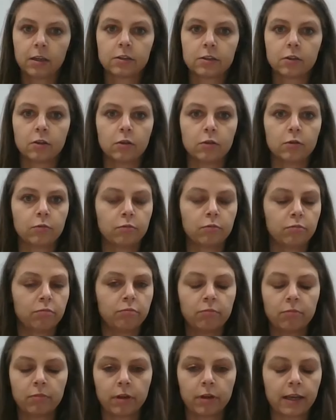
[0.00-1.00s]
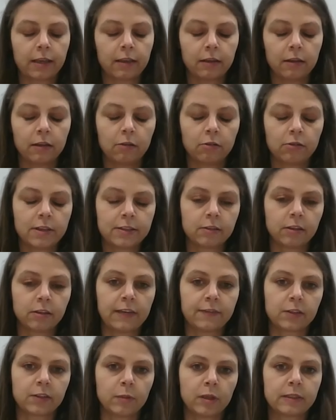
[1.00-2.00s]
So Lorenzo
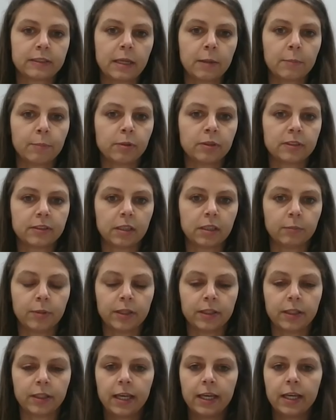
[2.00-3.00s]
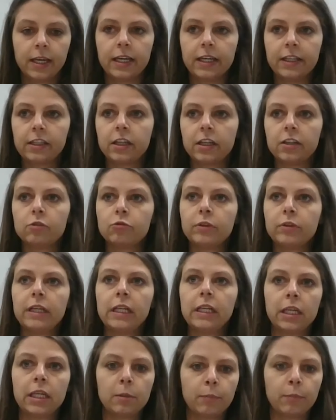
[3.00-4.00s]
gave some examples there, but it can
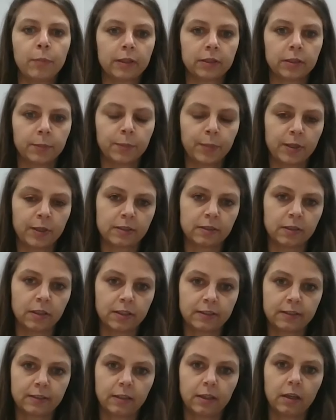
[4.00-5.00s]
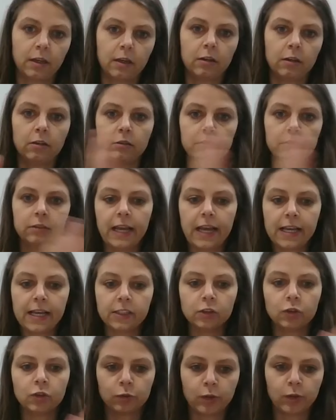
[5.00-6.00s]
really impact the business on the
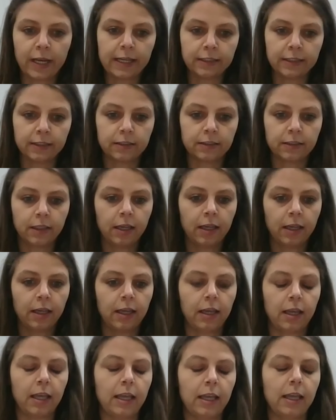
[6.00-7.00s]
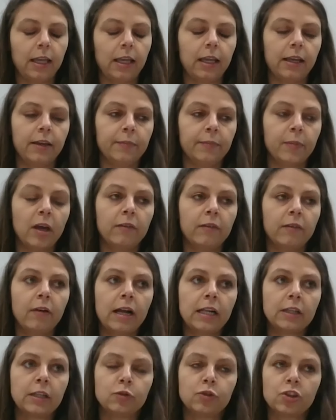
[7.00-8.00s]
end-to-end
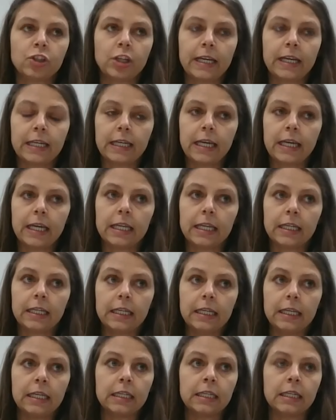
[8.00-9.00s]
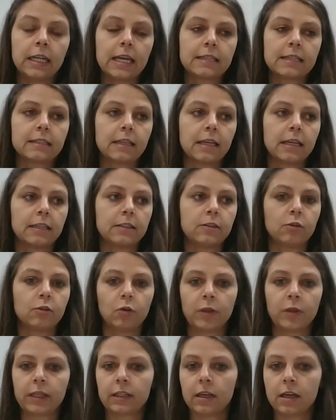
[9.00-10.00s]
value chain. And in an essence,
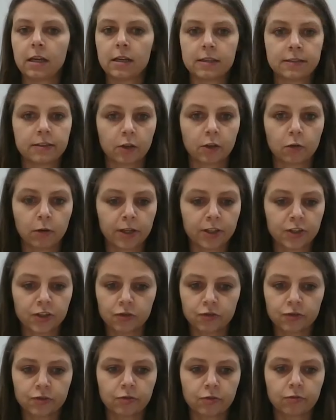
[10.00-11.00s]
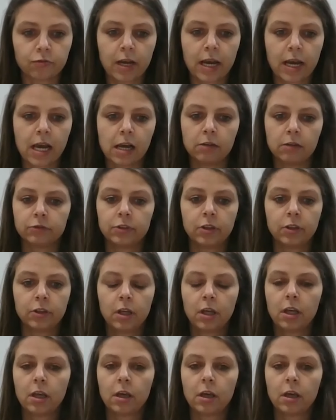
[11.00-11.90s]
it can answer questions around